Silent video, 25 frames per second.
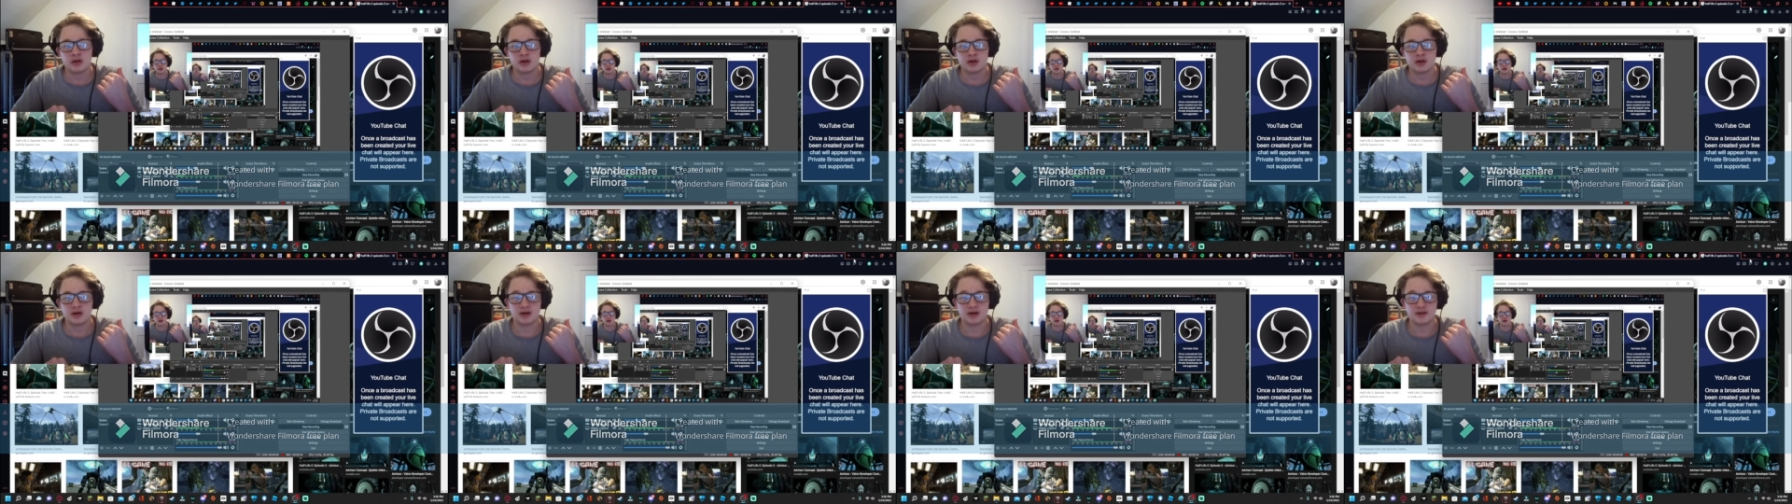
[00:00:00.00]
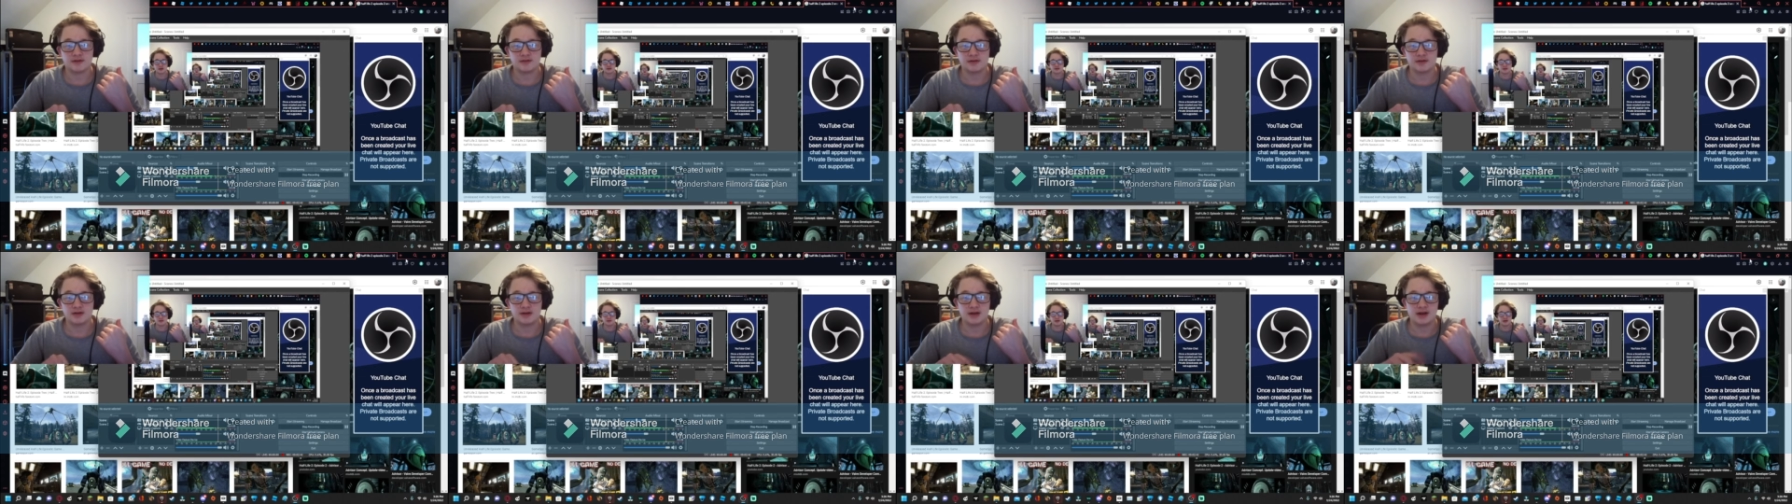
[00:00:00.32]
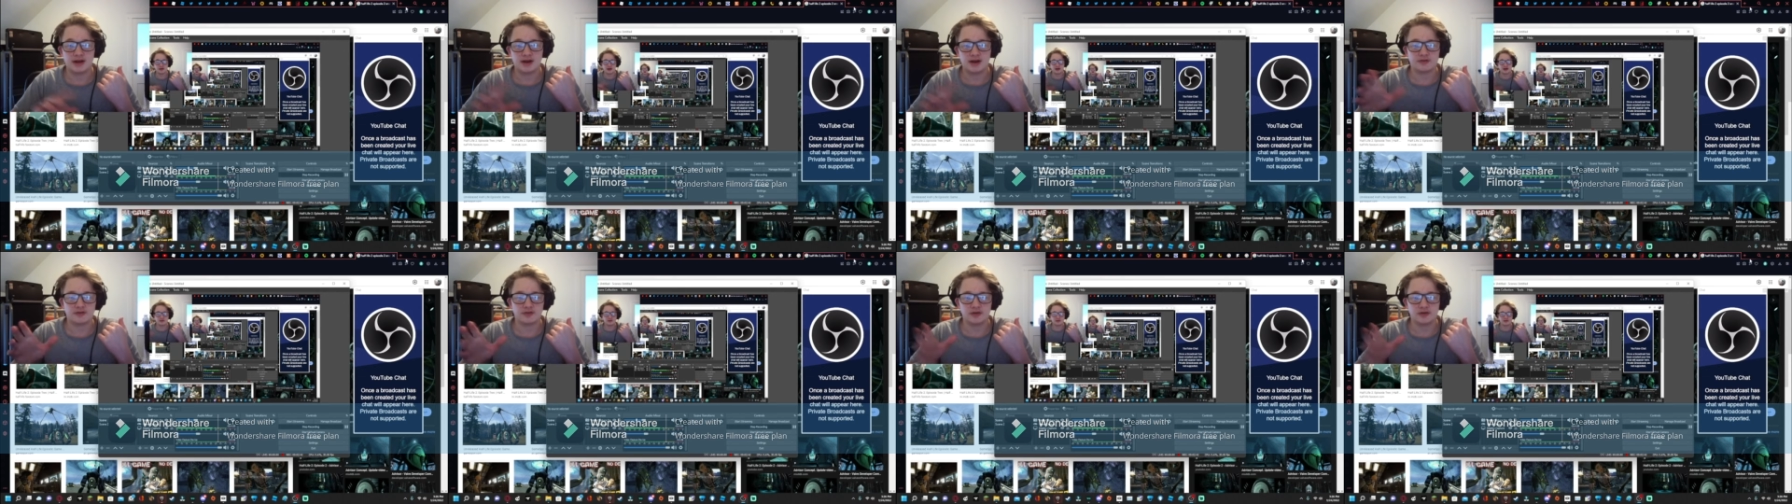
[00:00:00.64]
cutscene,
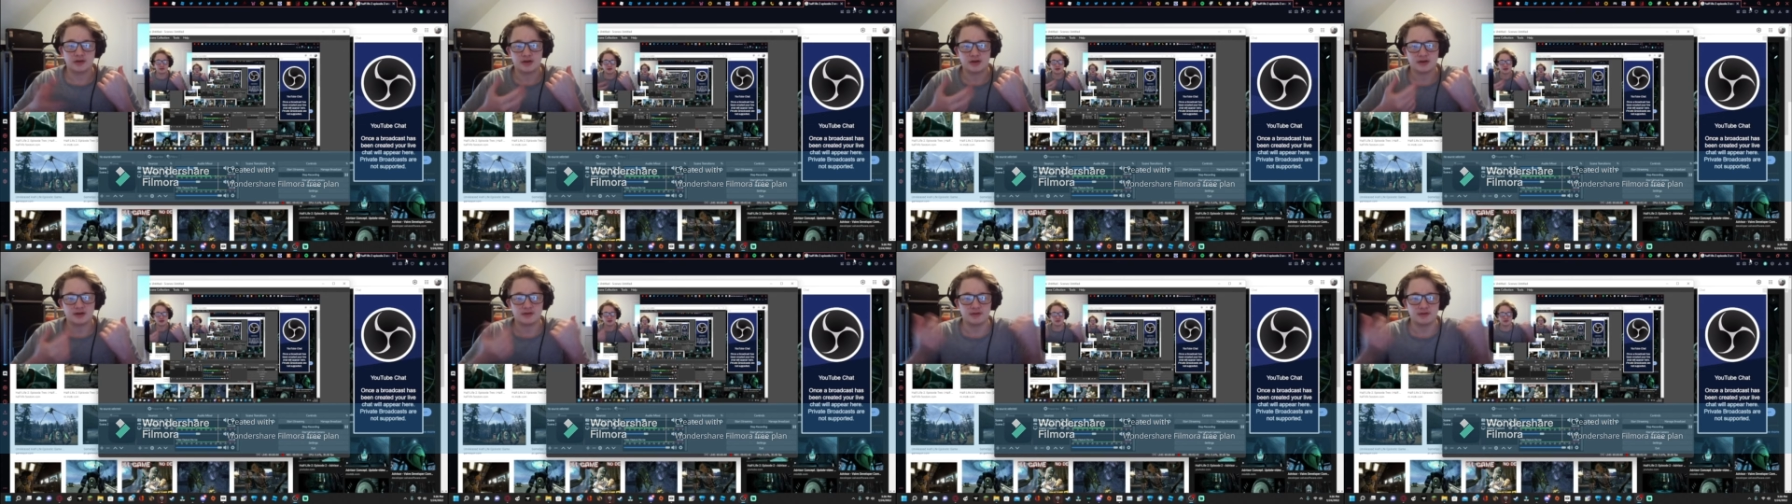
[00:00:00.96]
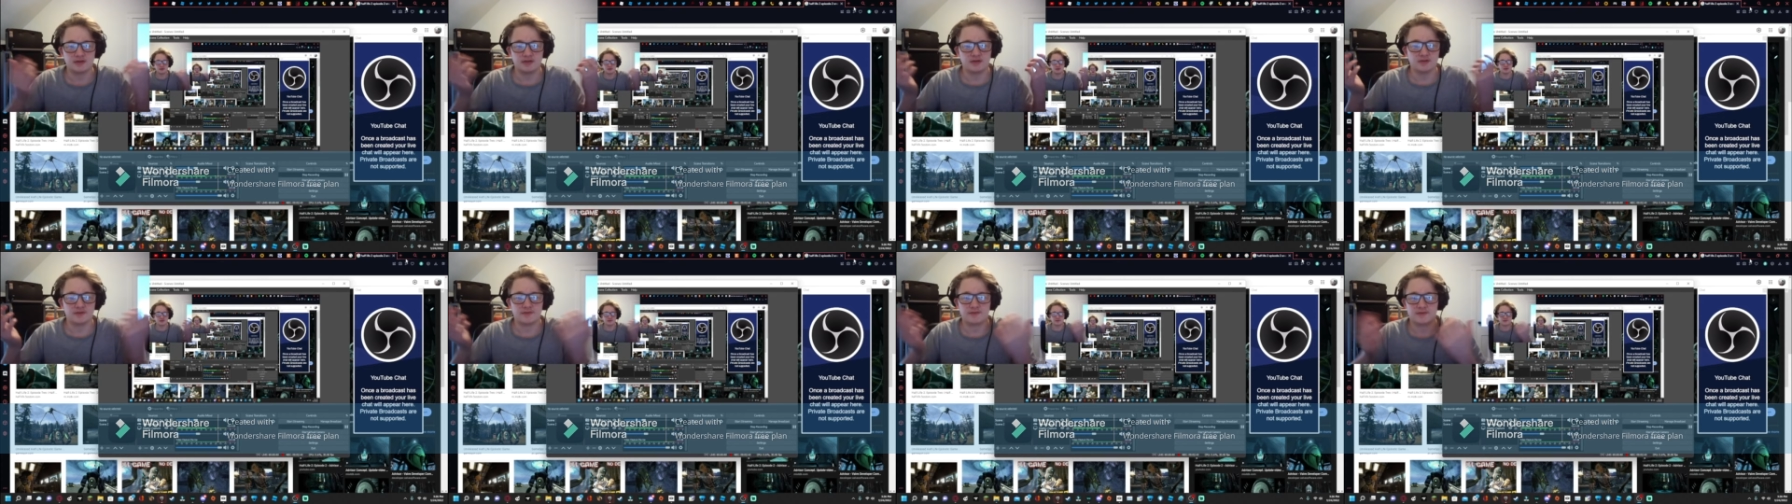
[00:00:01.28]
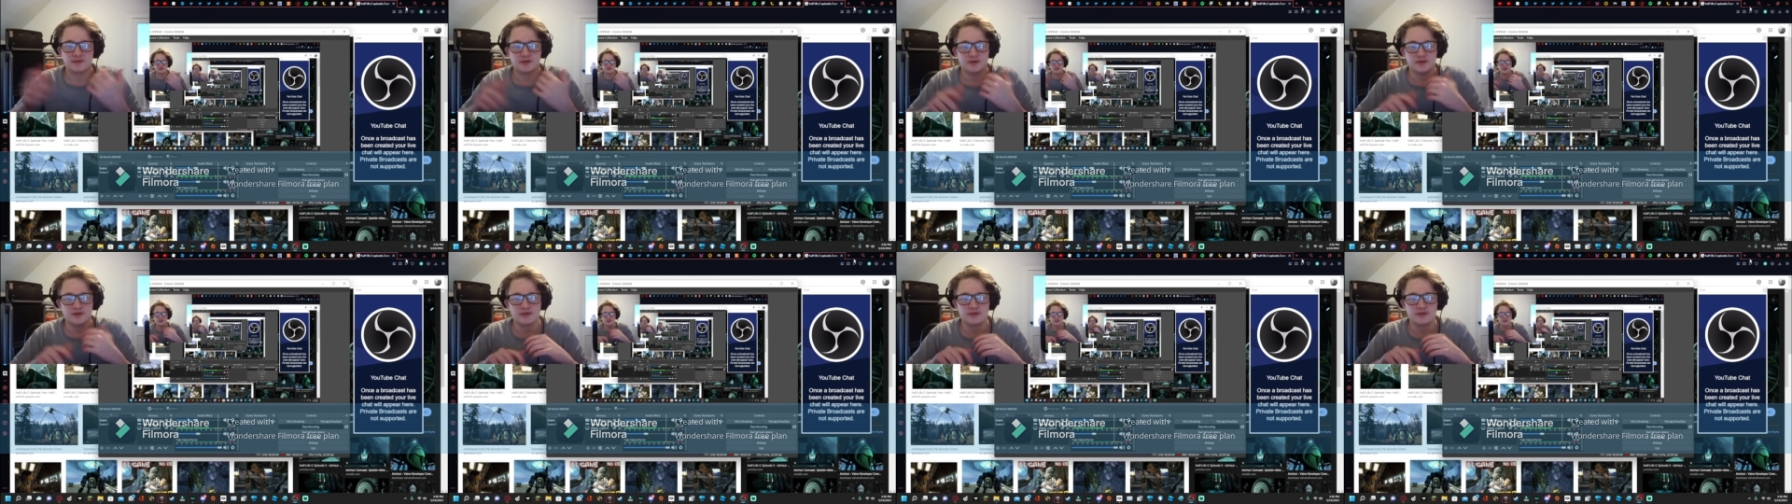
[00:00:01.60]
actually, like in the
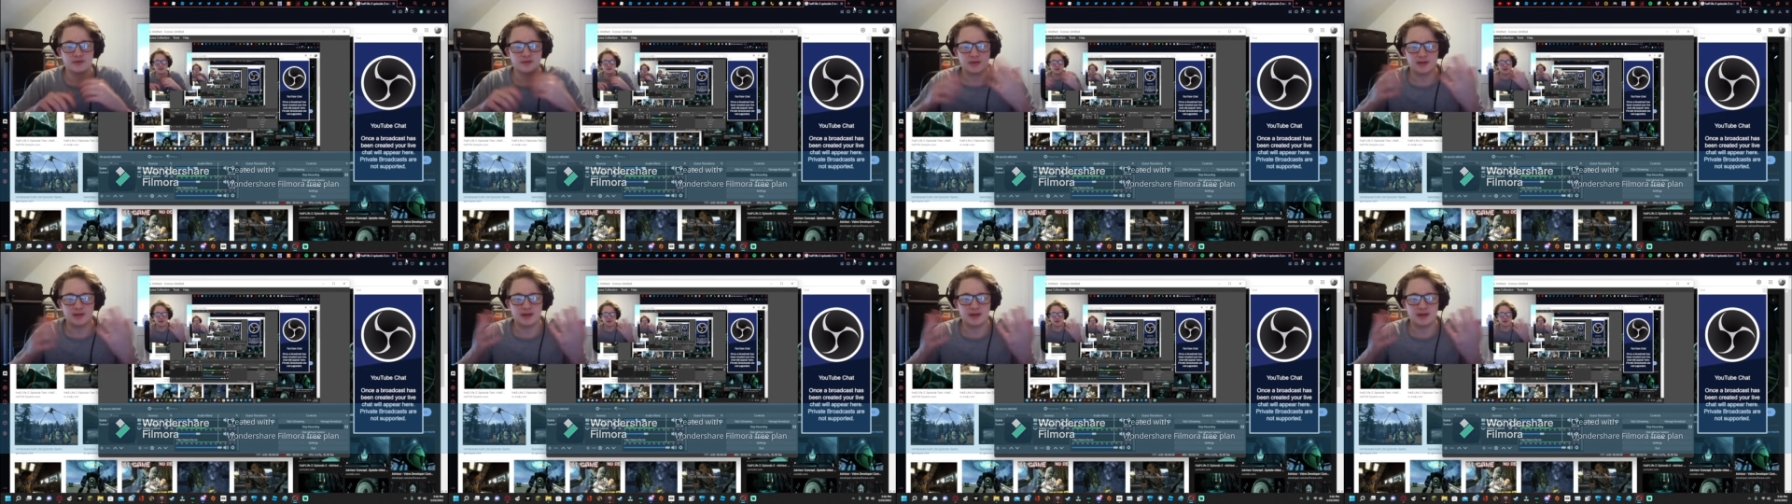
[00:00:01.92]
first